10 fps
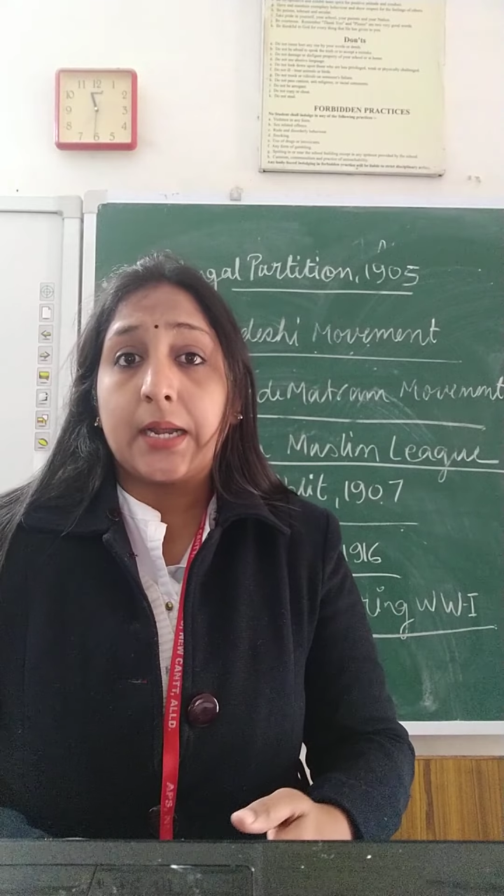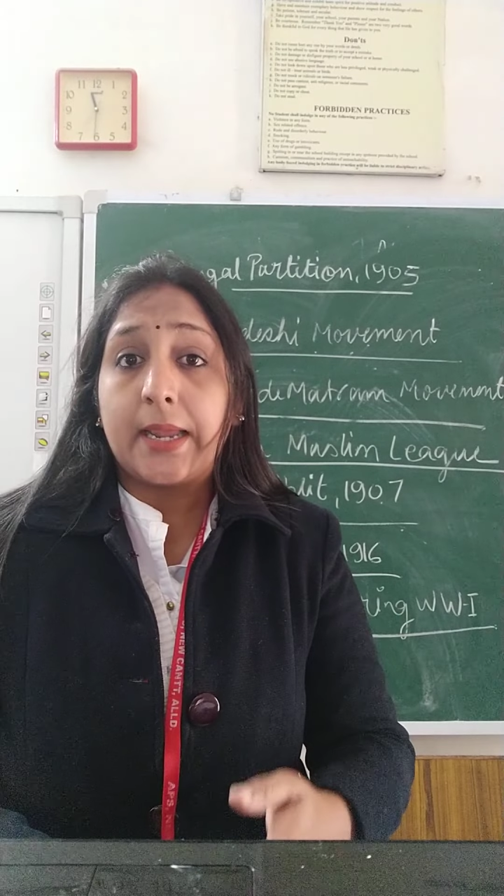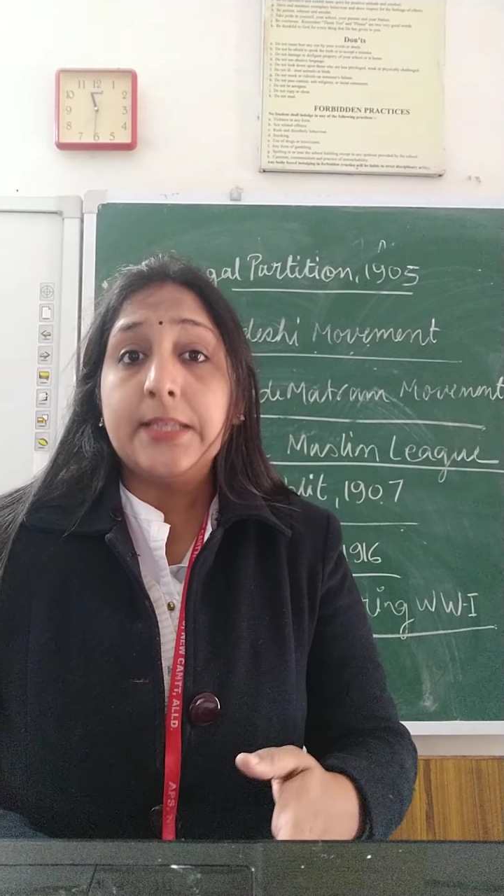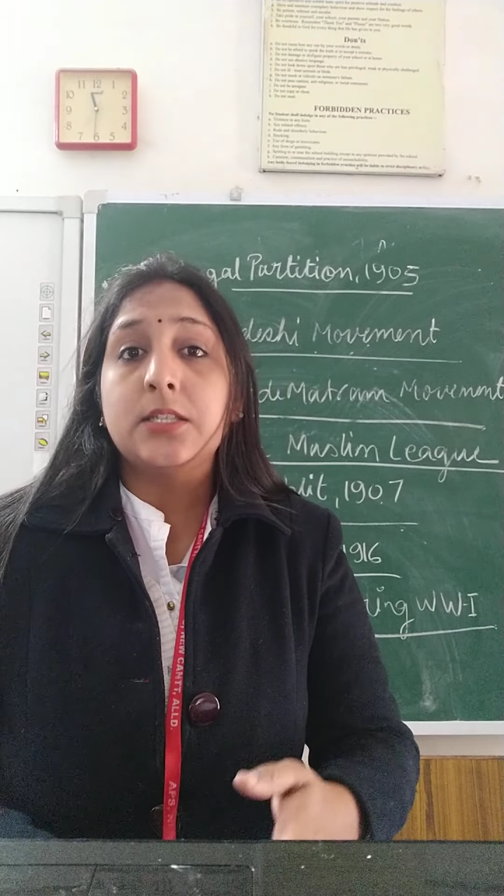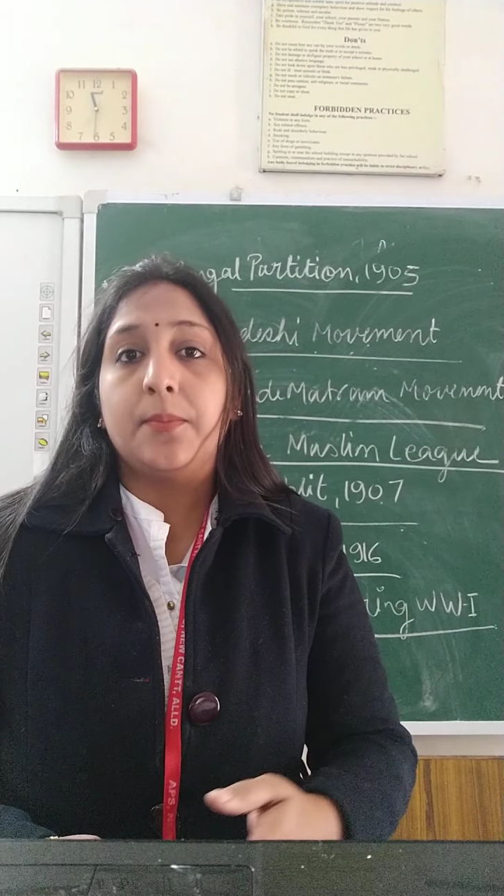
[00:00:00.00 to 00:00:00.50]

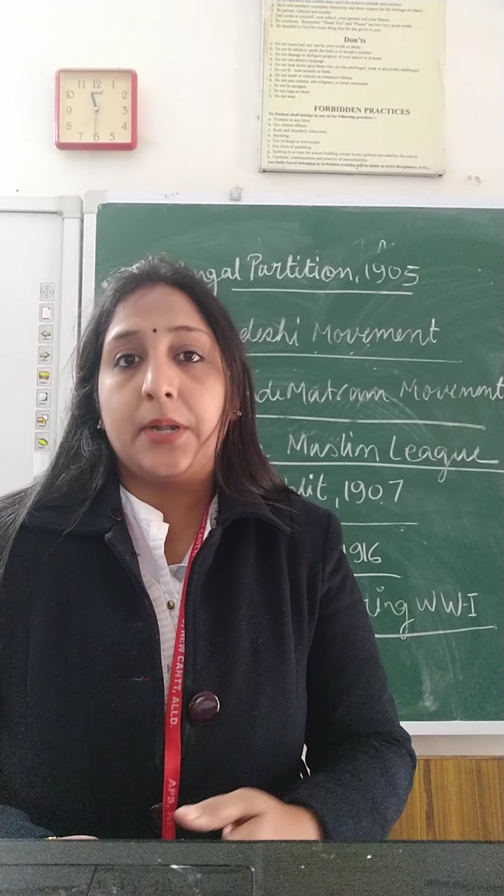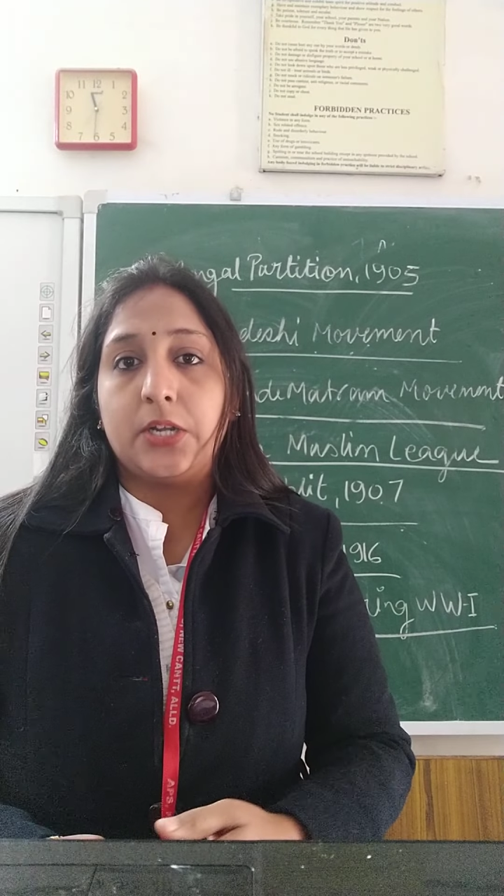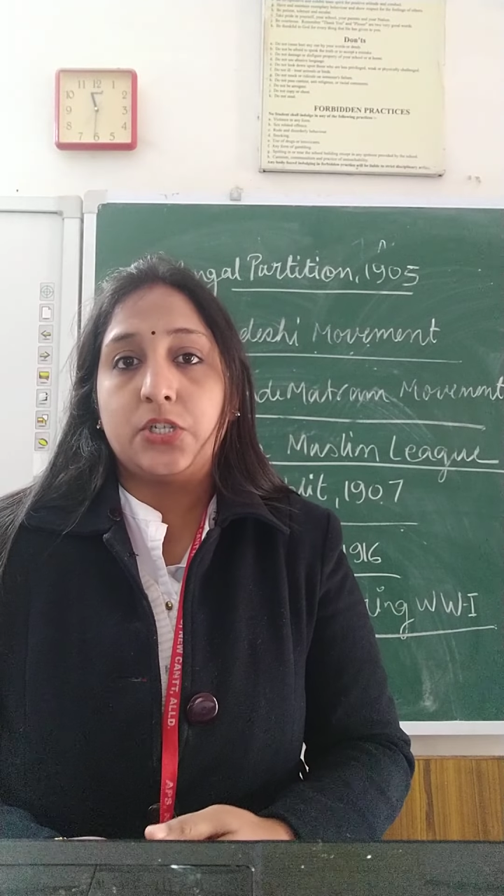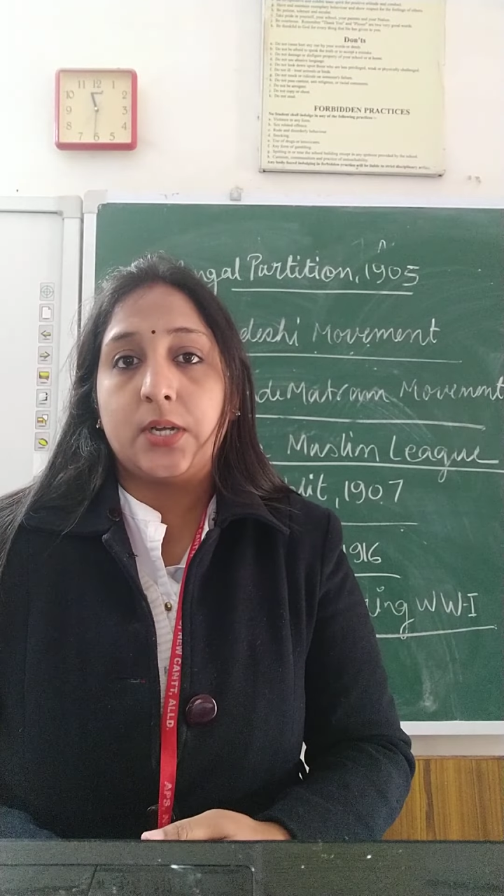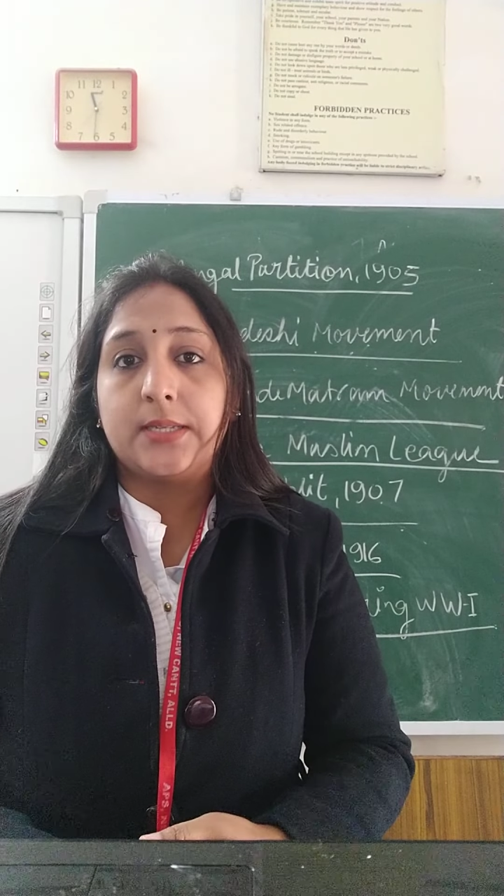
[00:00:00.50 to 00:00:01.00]
against the
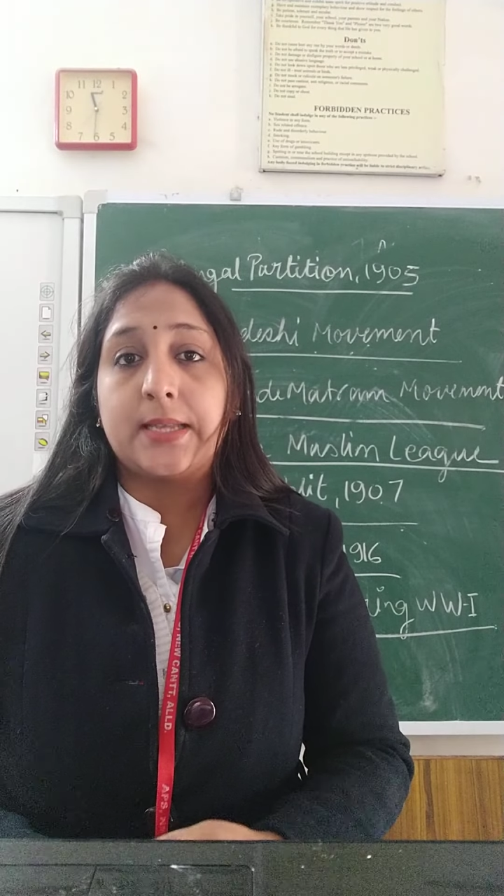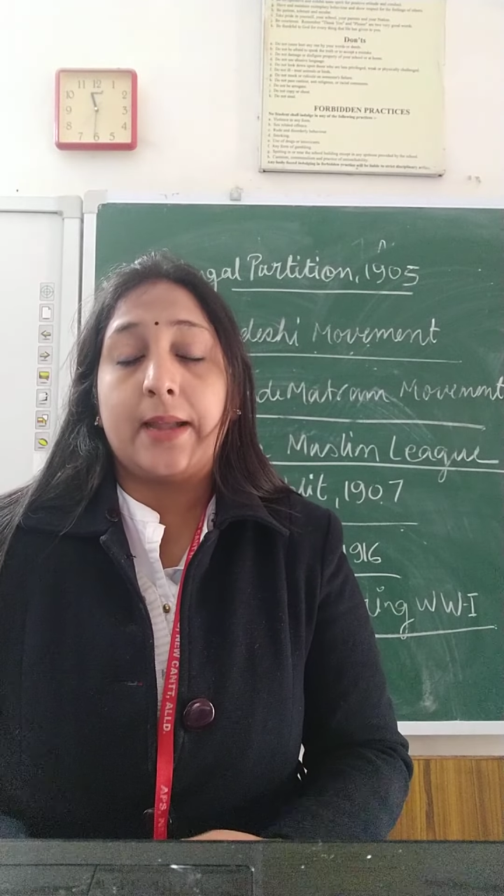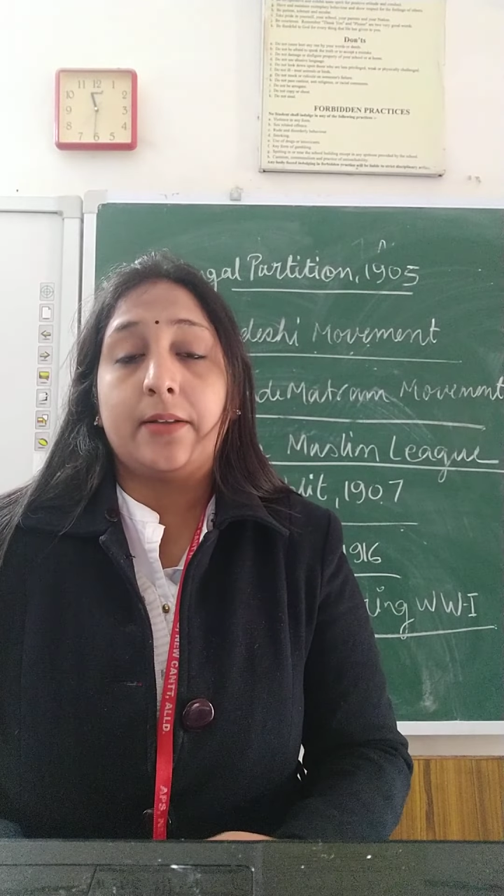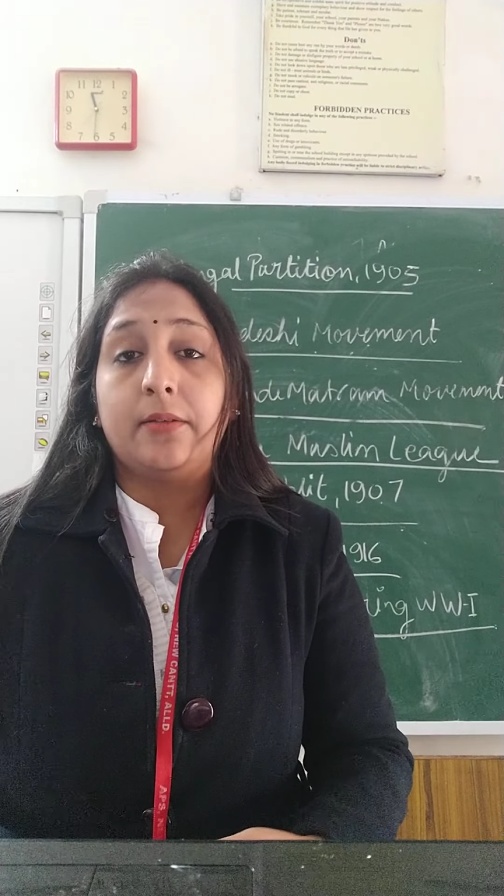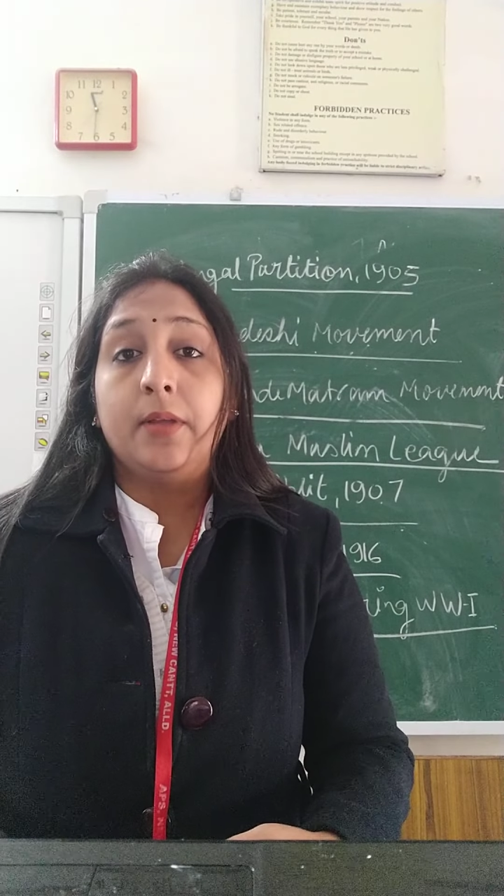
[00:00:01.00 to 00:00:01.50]
Britishers and